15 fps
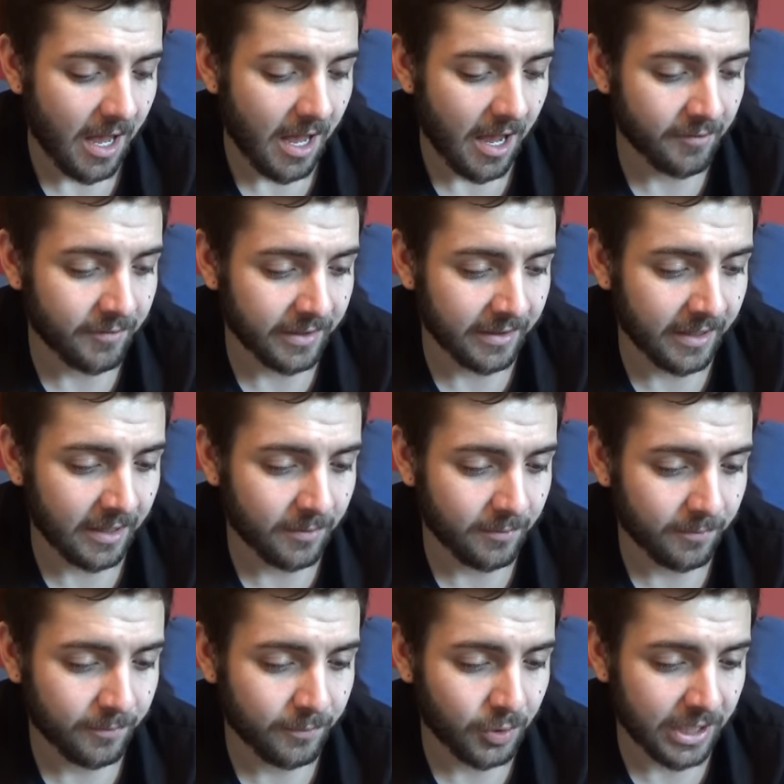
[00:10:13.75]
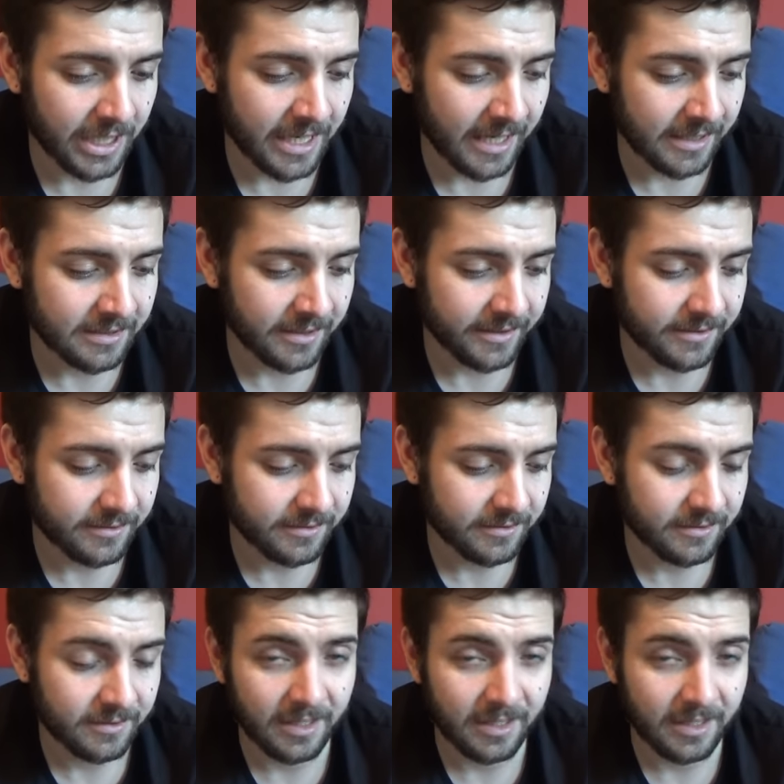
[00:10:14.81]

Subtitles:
I think they're pretty nice lists.